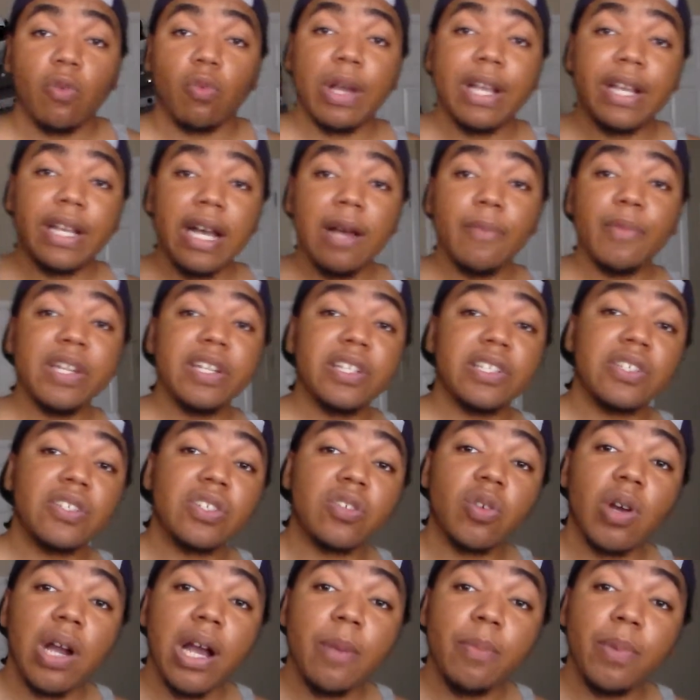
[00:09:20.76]
Rate, comment, and
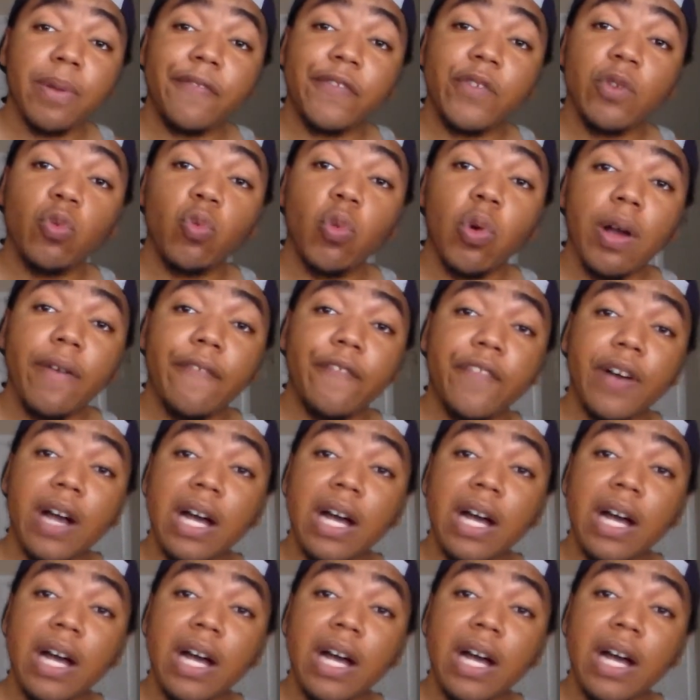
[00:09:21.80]
subscribe if you want.